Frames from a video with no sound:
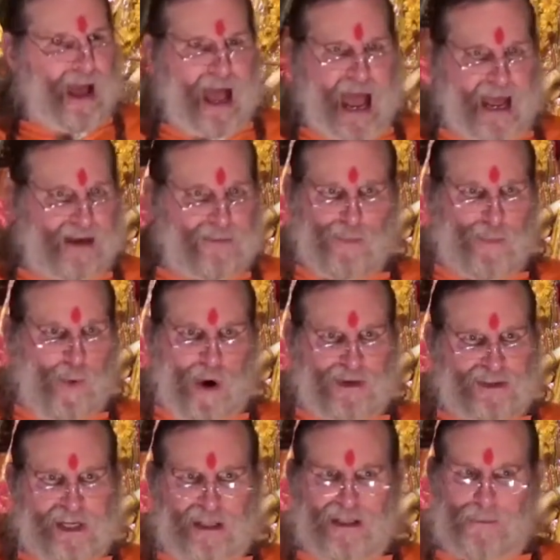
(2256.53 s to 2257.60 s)
and
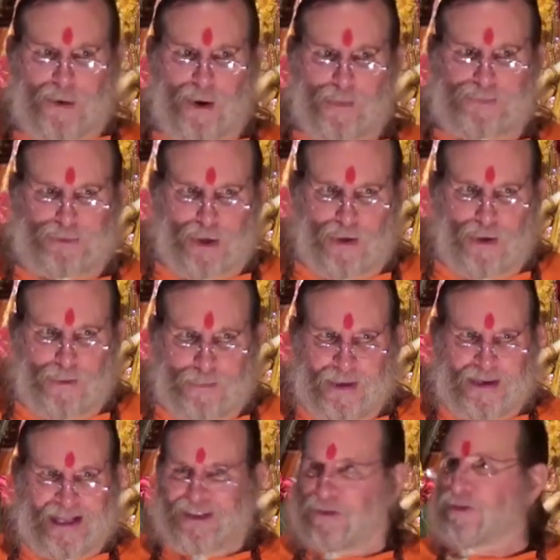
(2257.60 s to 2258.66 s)
watching the boob
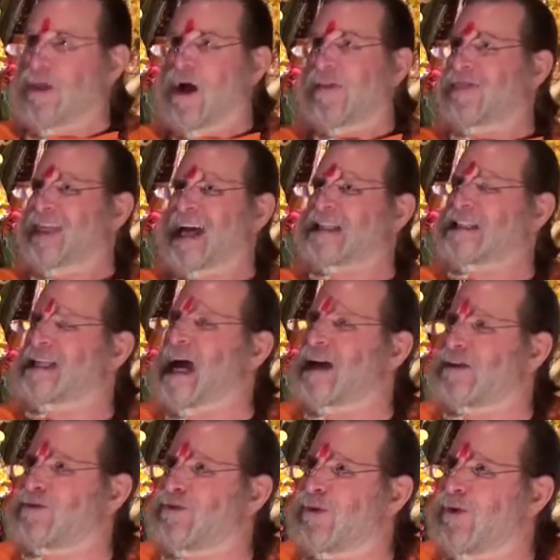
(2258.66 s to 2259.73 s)
tube. No, that's
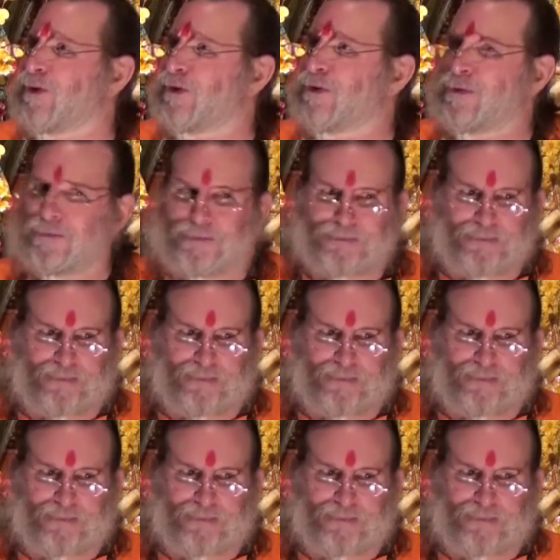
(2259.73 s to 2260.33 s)
not true.